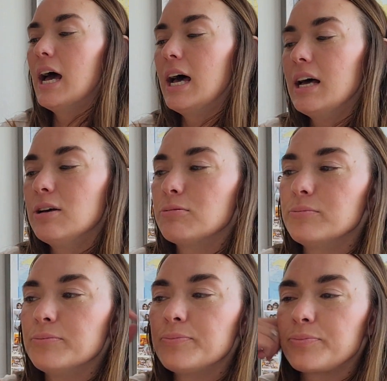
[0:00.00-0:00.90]

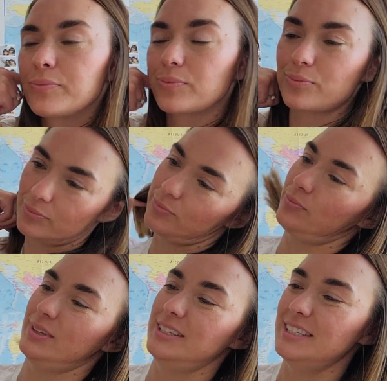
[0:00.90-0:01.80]
And
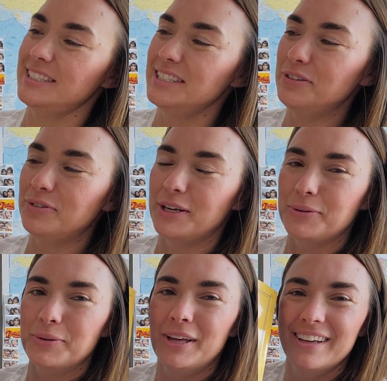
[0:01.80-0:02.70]
isn't it
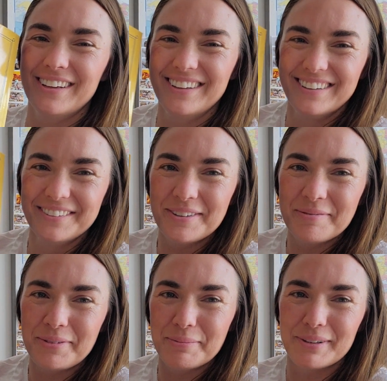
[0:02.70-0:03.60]
funny
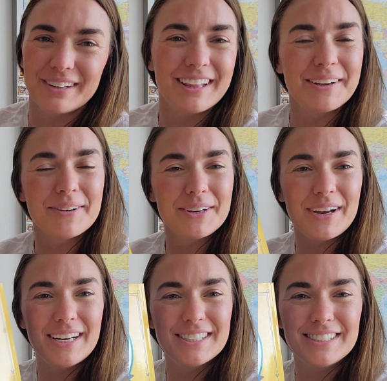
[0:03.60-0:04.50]
when people are like, what
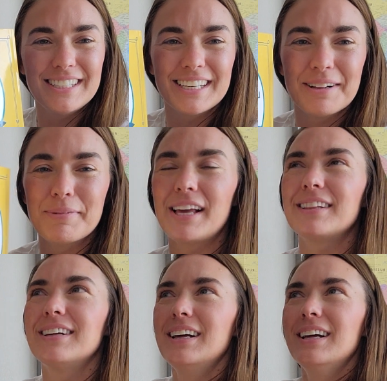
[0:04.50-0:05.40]
grade is she in? I'm like,
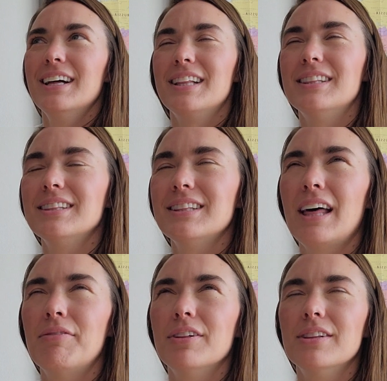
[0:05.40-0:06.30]

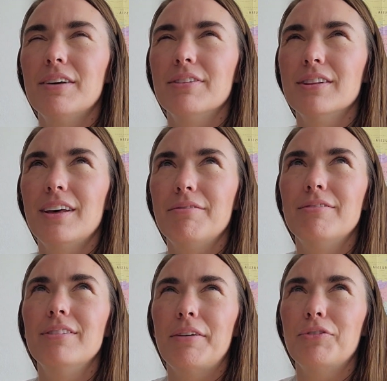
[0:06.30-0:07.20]

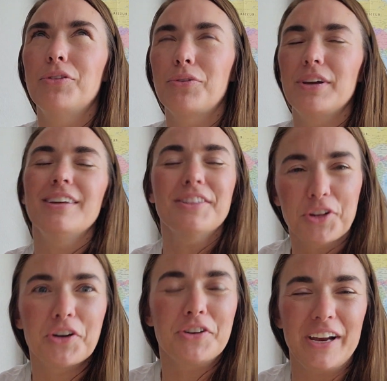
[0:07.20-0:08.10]
level 3,
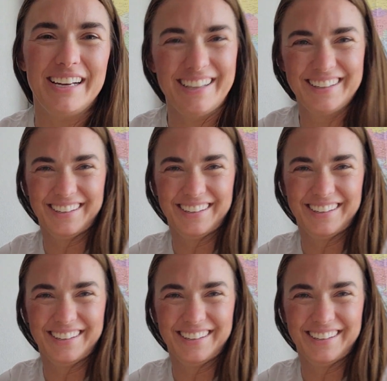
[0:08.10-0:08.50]
third grade.